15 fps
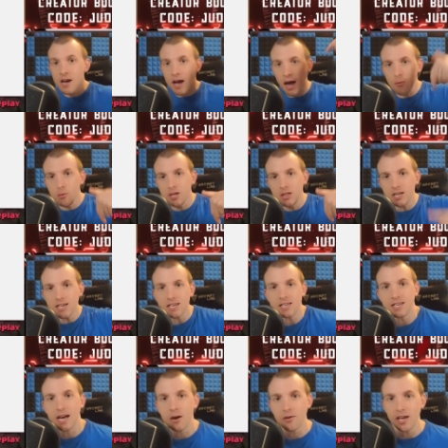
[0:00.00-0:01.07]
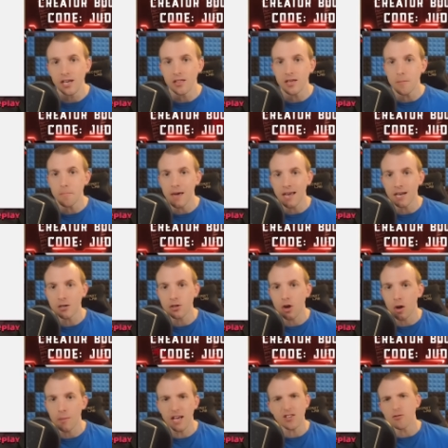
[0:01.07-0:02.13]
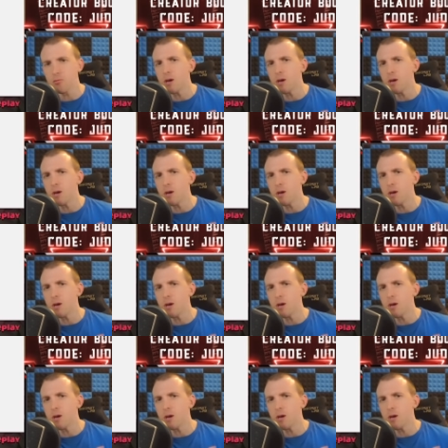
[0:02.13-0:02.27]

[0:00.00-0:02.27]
I will link it down in the pinned comments.